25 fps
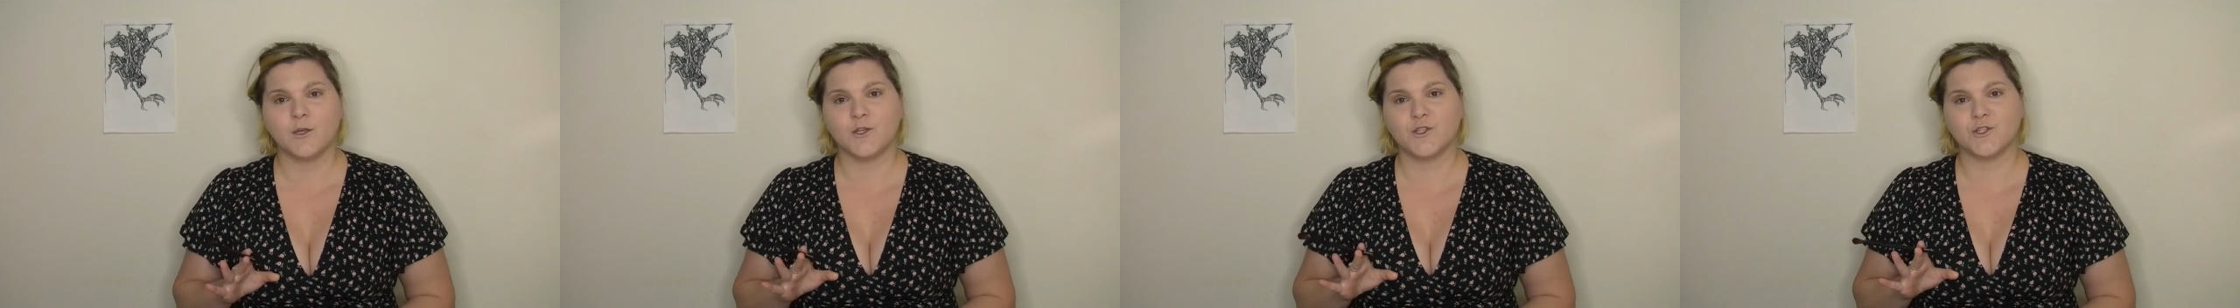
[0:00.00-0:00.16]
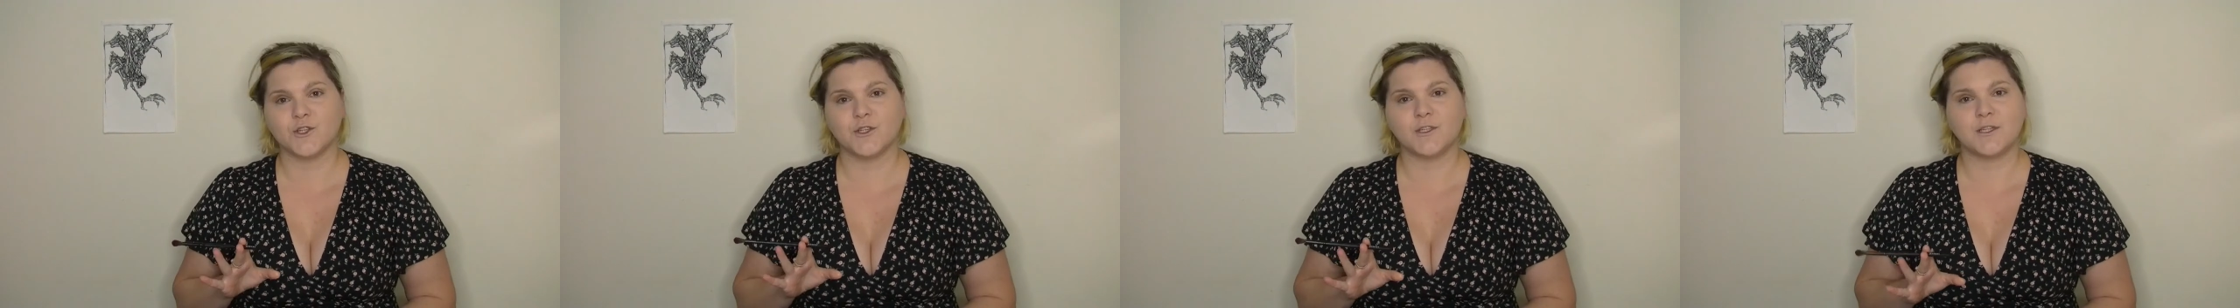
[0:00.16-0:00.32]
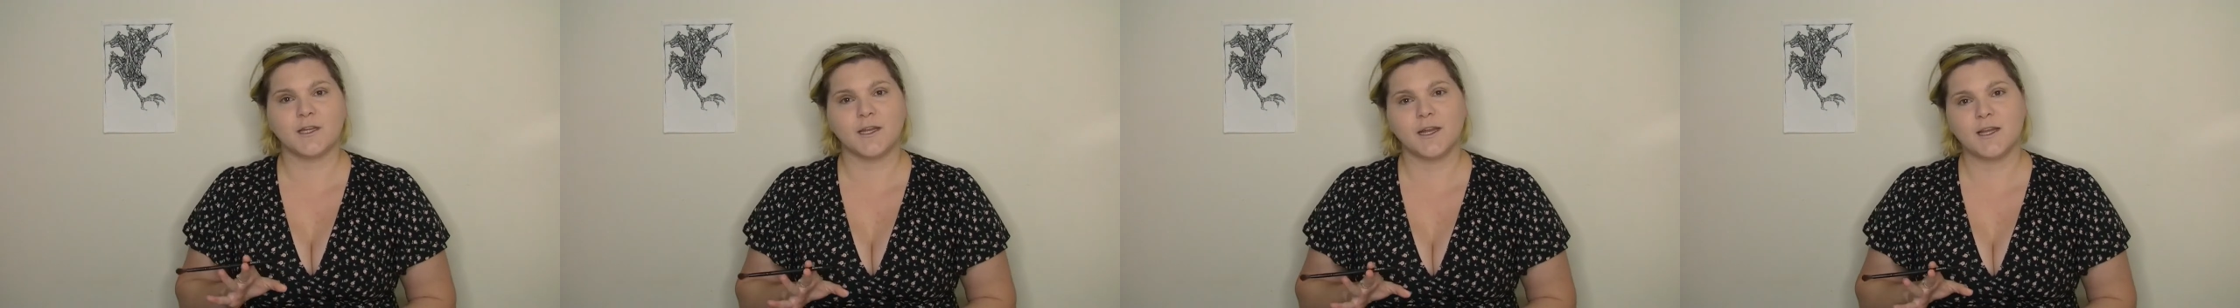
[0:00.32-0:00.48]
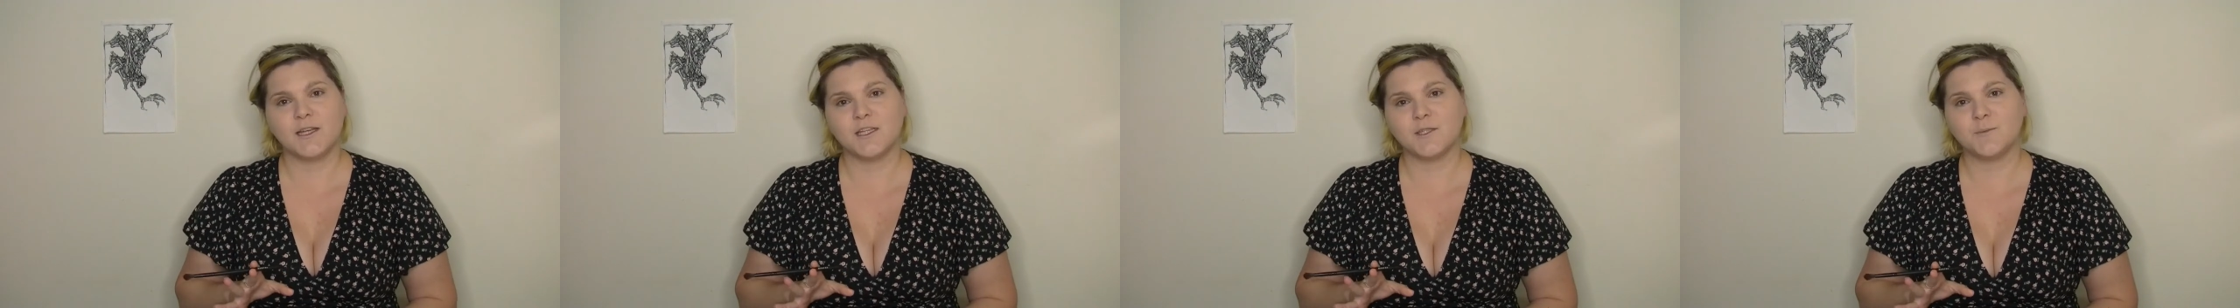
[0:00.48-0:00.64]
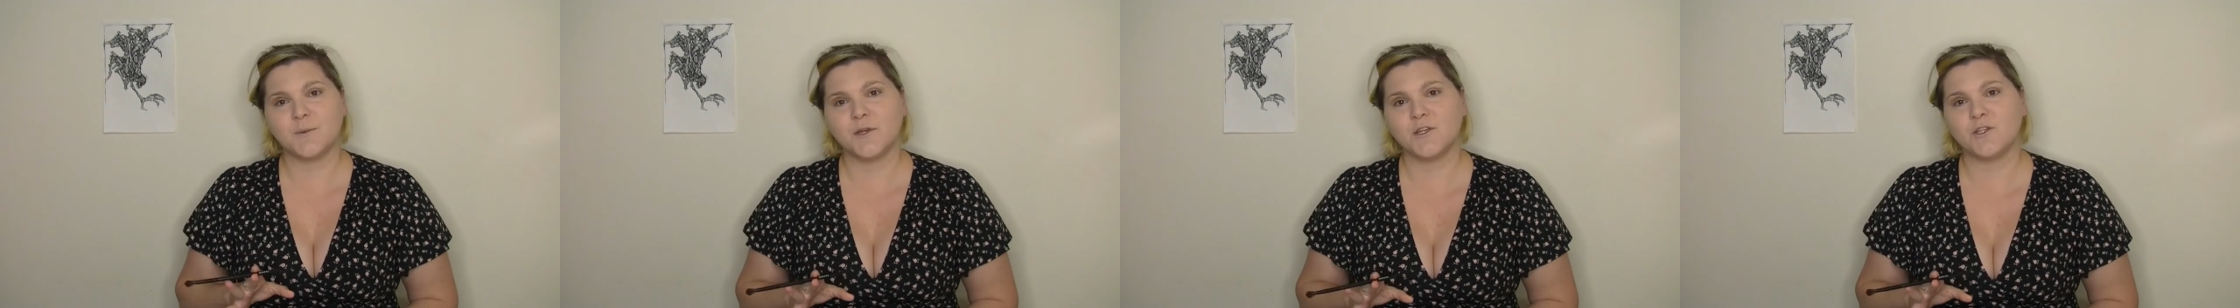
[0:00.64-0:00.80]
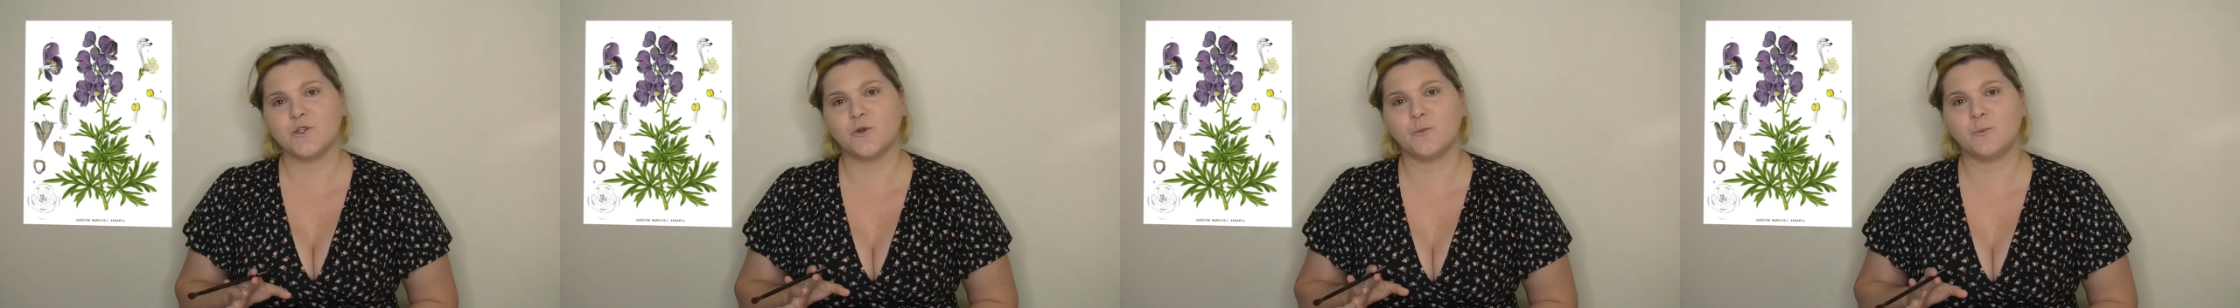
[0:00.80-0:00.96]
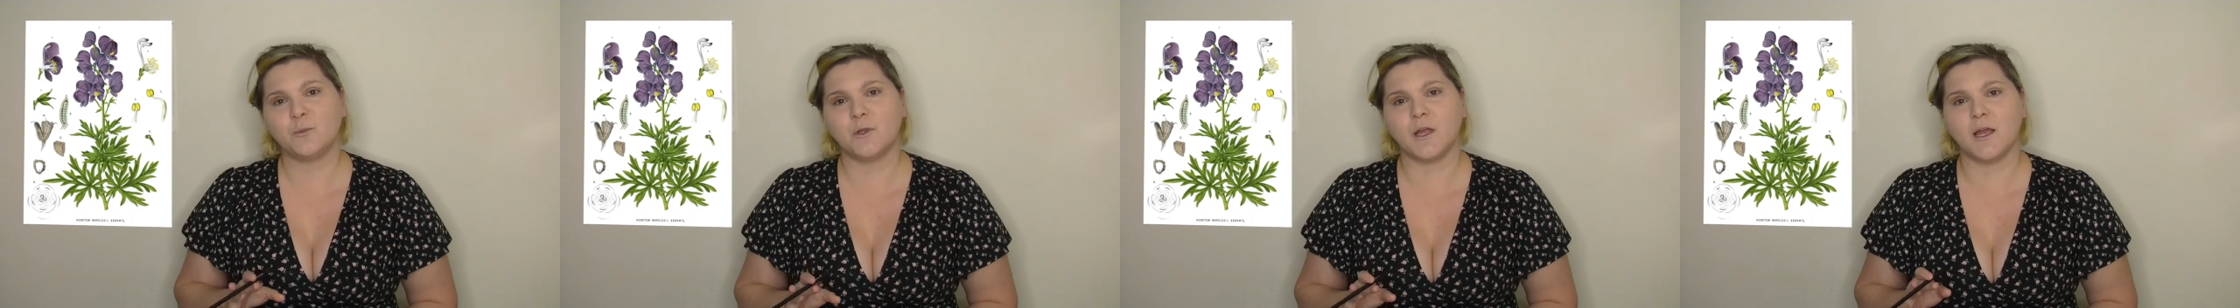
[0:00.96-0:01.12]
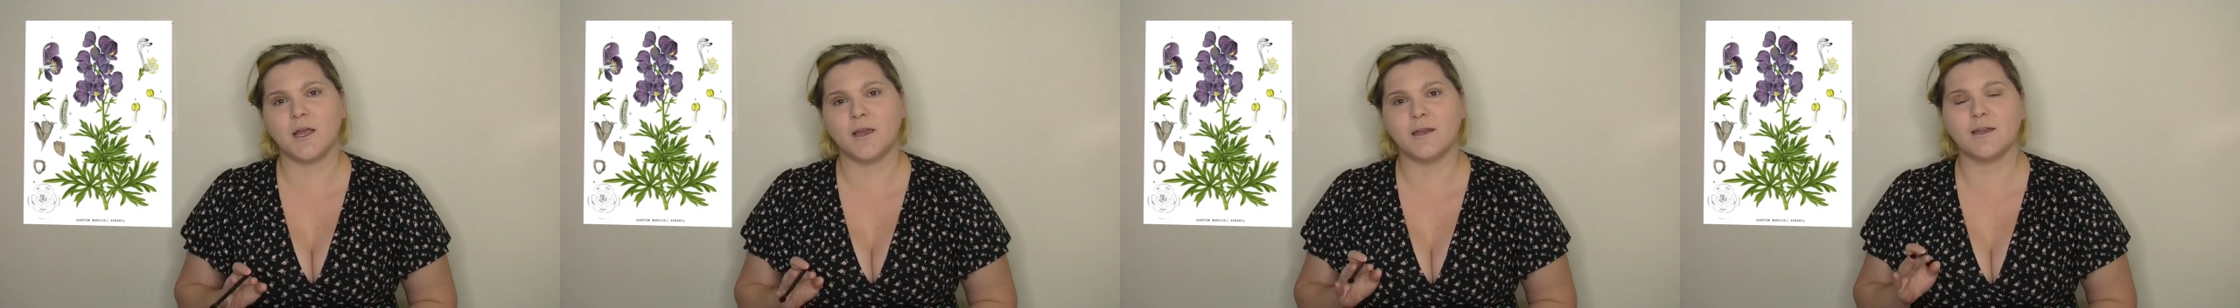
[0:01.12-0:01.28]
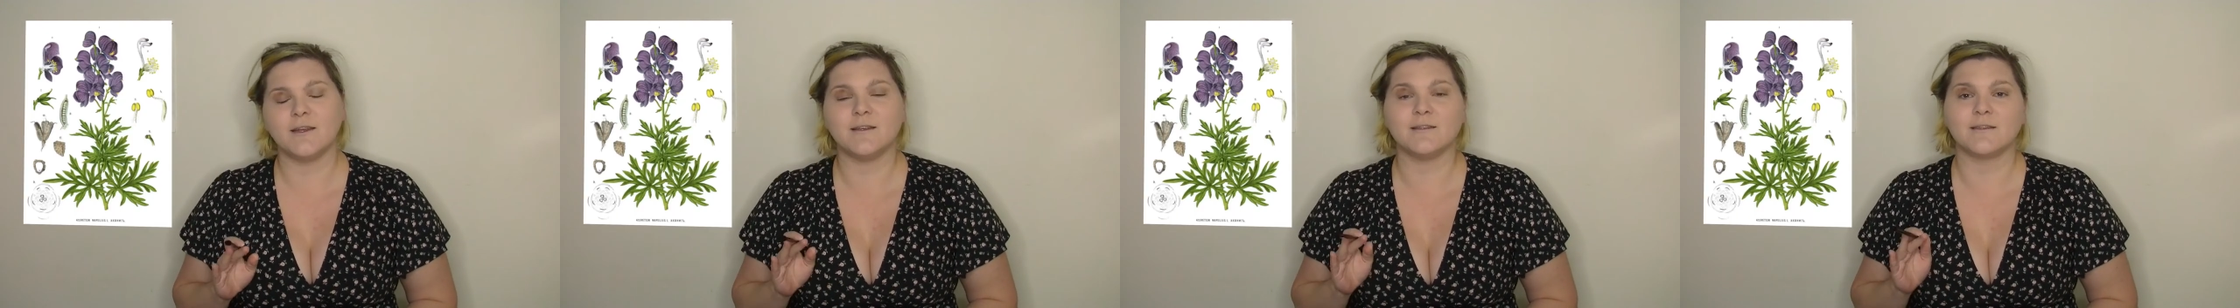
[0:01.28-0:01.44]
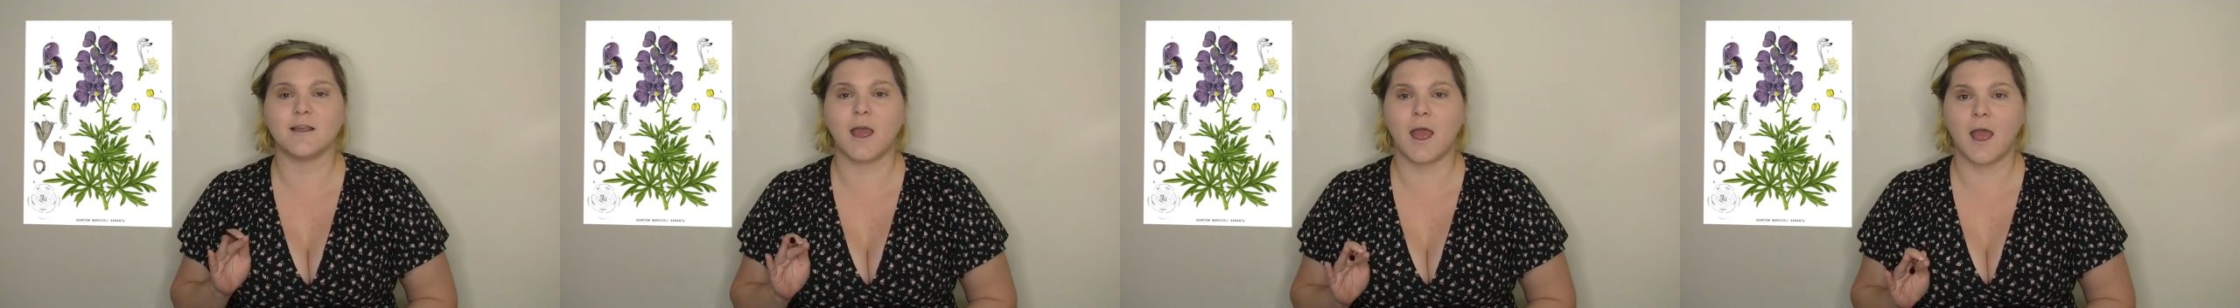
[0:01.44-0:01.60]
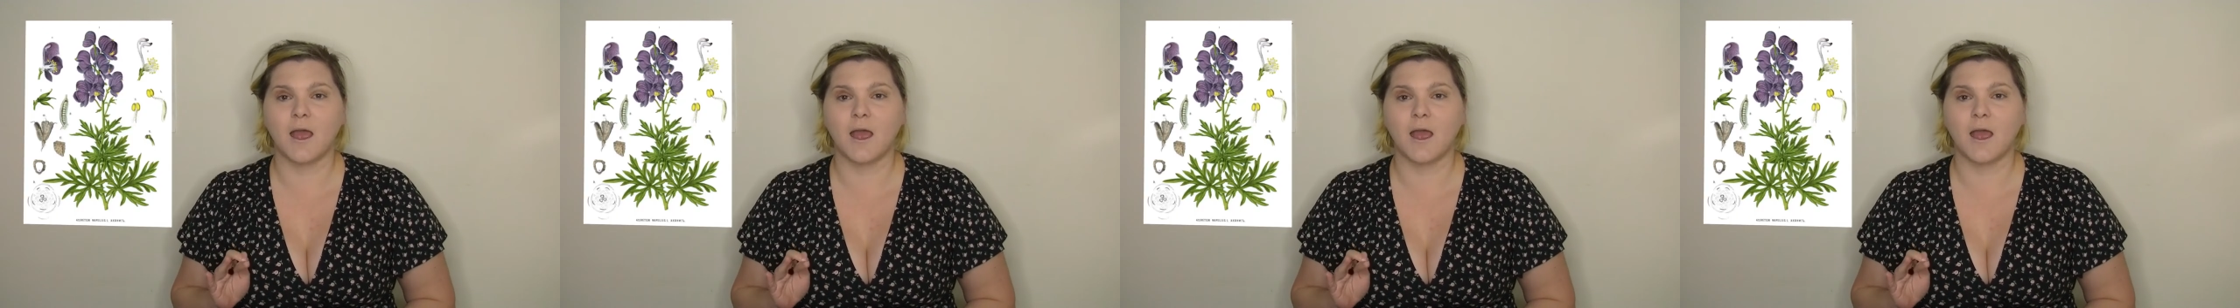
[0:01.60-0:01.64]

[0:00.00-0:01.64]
So today's special plant is